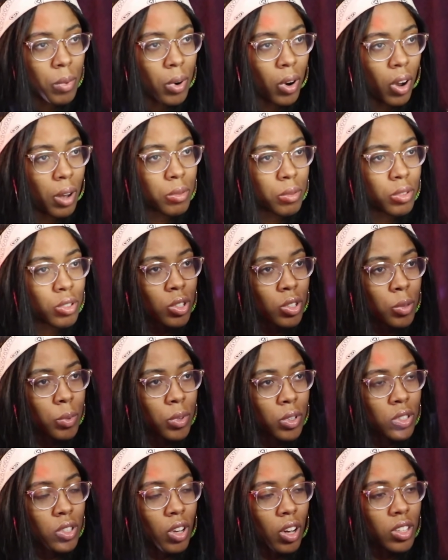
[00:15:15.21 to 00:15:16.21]
Bro, I'm
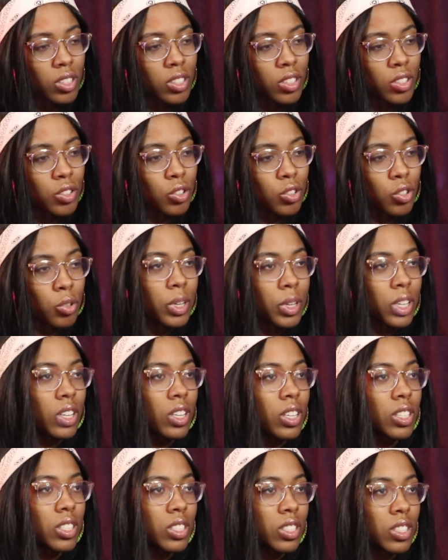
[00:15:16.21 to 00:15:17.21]
super salty too
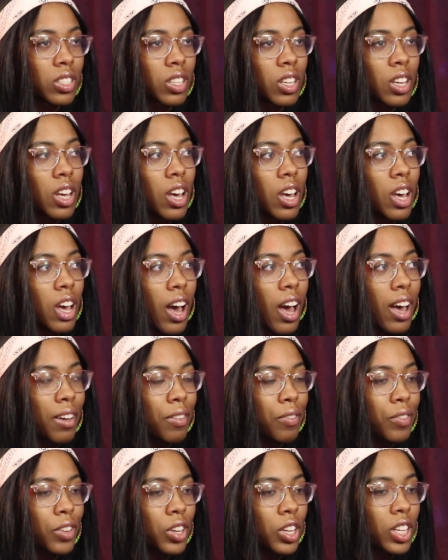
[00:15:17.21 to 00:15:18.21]
because
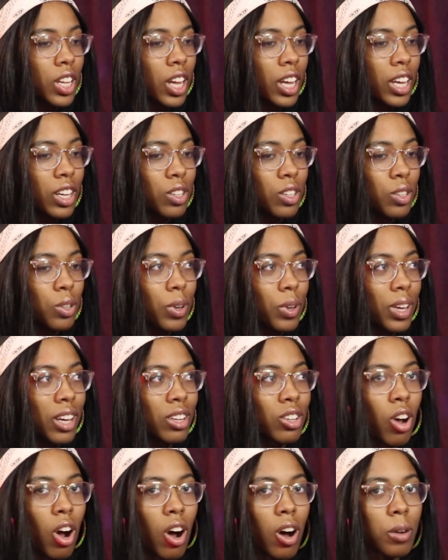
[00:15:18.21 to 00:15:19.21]
I feel like Louis
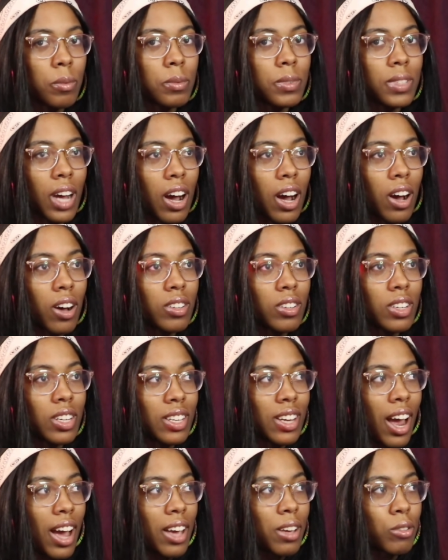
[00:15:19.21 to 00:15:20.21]
had calmed down,
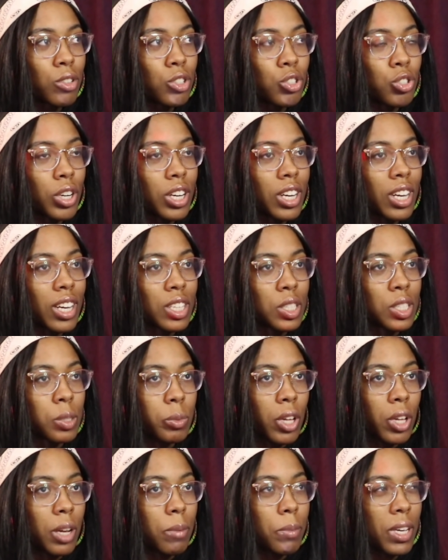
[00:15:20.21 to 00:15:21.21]
and yeah, he was drinking his
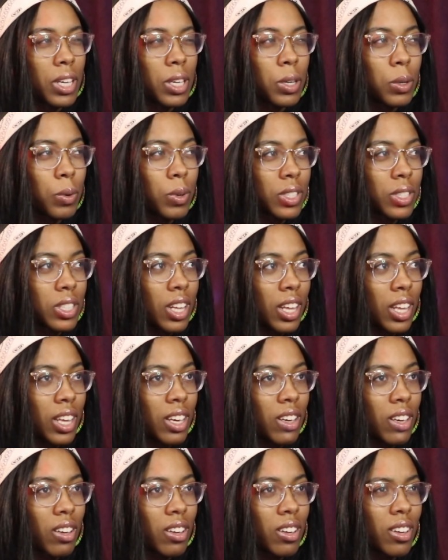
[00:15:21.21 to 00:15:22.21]
blood, but he wasn't
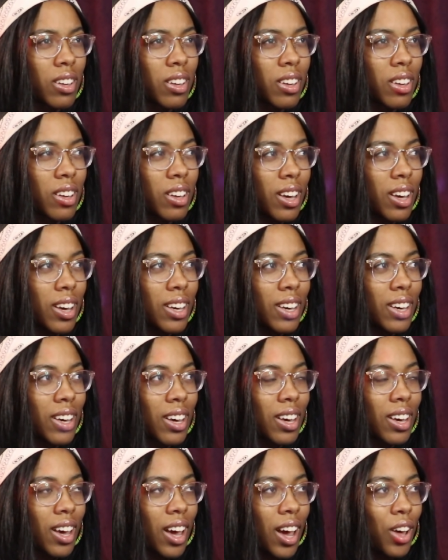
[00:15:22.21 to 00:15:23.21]
like,
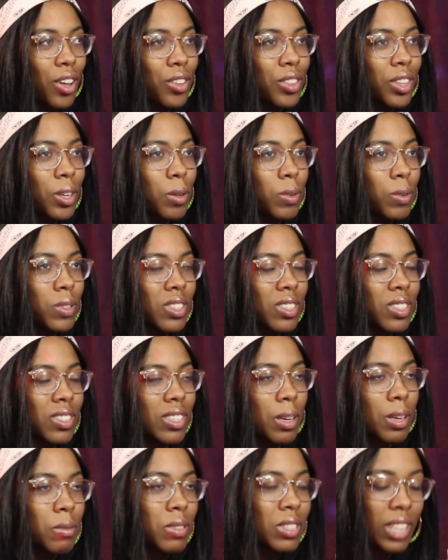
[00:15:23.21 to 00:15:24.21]
I don't think he was in the
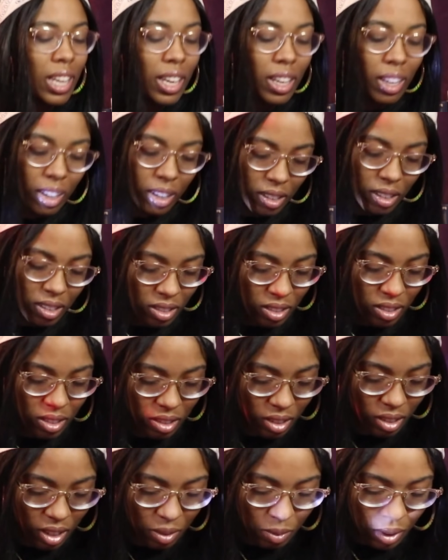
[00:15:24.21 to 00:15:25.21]
same state.
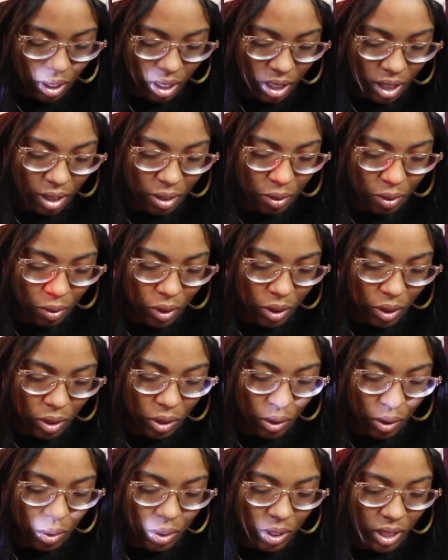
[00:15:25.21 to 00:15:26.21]
So I'm like, I
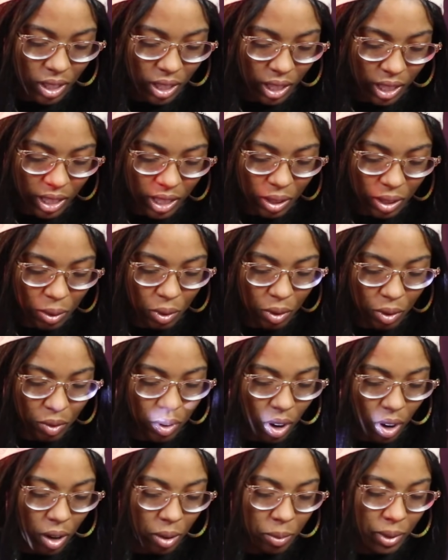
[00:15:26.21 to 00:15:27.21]
feel low-key like he would
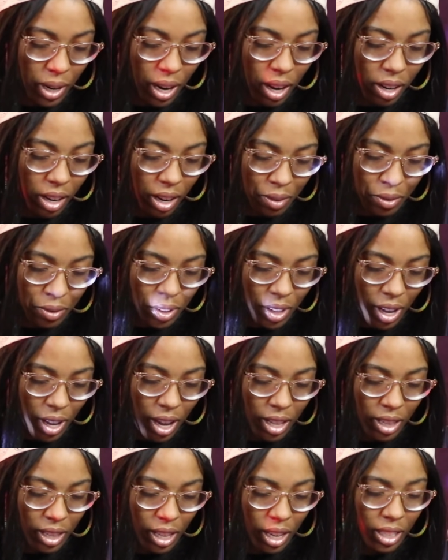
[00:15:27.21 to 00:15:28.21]
have calmed down after
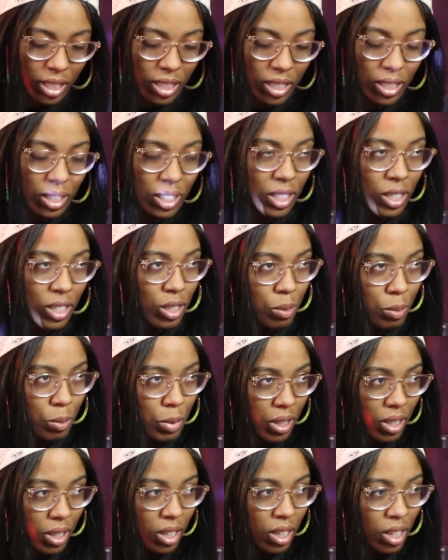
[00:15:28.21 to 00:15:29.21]
that, and that he didn't need to
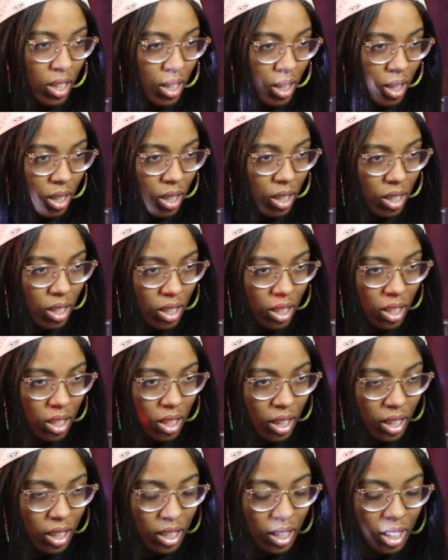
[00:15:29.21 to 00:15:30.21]
be
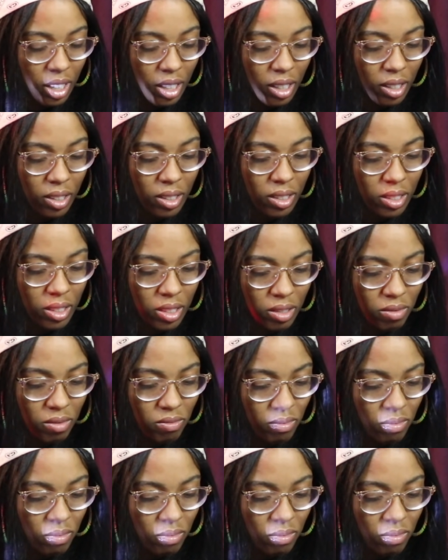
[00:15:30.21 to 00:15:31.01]
like killed.